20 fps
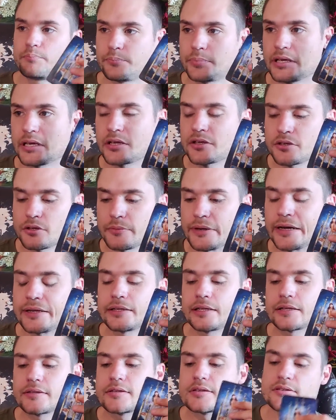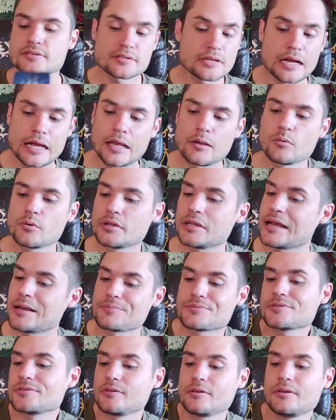being in your mind like this, I would
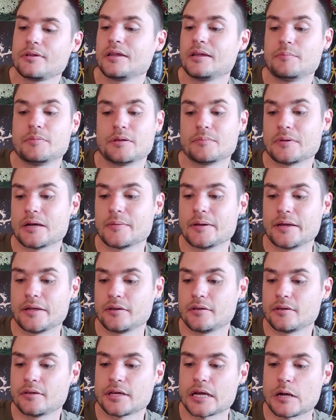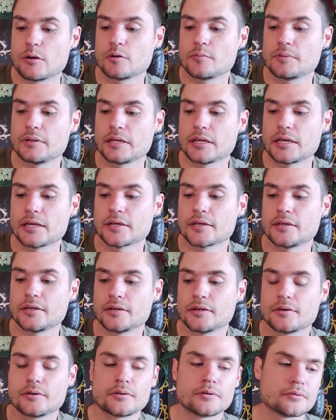absolutely be in my mind. I would be like,
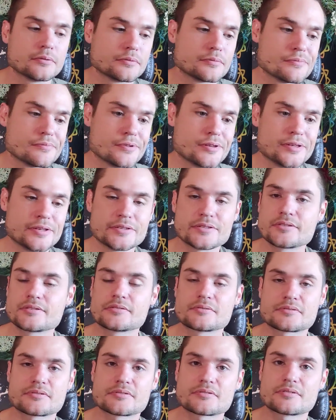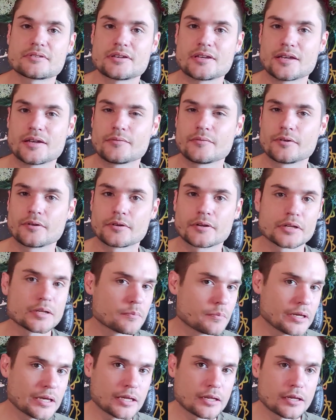you know, is this ever gonna
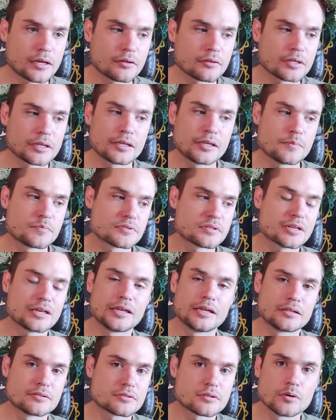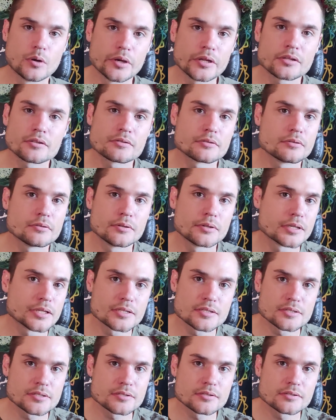pan out? They keep saying it's going to, and
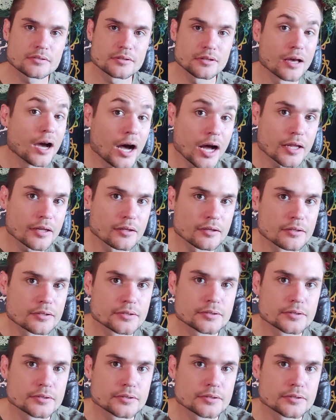it's not.